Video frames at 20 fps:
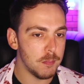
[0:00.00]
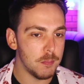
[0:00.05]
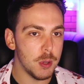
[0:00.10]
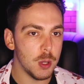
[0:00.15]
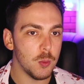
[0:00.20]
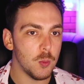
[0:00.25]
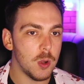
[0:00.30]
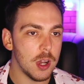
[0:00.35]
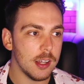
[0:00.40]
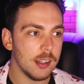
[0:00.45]

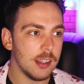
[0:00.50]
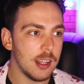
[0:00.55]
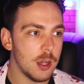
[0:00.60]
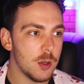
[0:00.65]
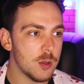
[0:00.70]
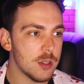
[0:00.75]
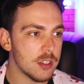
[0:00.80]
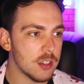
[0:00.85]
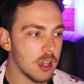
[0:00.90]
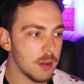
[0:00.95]
But while I
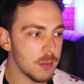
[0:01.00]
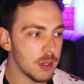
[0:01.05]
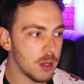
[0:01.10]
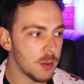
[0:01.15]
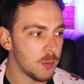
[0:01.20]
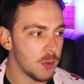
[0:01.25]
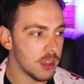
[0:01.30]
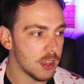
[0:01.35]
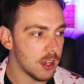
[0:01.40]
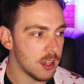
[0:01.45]
was coming
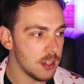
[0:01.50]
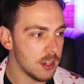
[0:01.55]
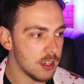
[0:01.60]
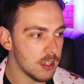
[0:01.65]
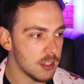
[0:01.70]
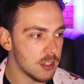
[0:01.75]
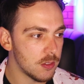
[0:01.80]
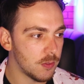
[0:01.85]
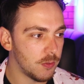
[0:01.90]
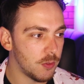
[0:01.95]
up with
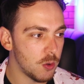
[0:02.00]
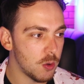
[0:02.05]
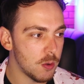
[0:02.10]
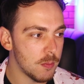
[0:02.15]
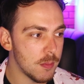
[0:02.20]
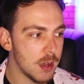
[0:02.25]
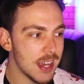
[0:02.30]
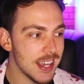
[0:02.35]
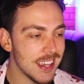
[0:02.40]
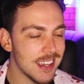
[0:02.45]
ideas
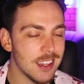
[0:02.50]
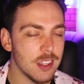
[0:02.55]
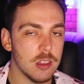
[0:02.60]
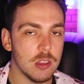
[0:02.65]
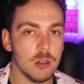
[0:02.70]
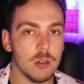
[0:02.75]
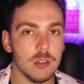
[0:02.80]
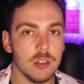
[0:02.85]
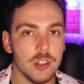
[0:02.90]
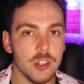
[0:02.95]
for my
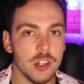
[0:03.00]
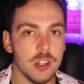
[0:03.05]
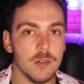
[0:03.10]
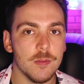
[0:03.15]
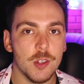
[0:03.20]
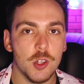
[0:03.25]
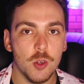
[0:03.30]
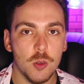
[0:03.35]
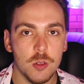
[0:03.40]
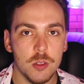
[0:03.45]
anthology
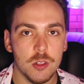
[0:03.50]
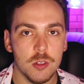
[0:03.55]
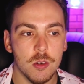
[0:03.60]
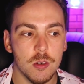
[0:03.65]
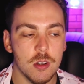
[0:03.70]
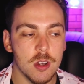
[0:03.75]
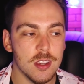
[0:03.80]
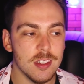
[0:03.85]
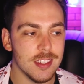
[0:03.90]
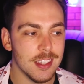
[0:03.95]
of short
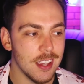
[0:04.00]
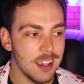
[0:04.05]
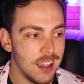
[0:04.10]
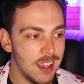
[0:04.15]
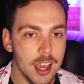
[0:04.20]
stories,